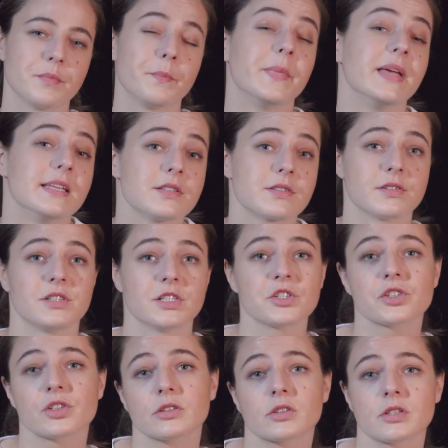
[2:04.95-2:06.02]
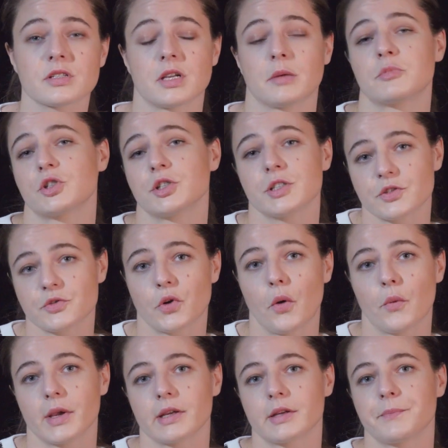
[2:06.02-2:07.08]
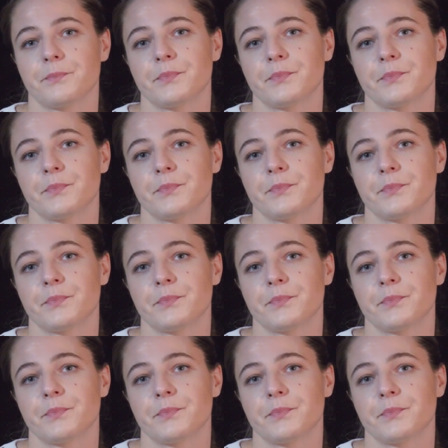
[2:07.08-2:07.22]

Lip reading: means the digital consumption is growing.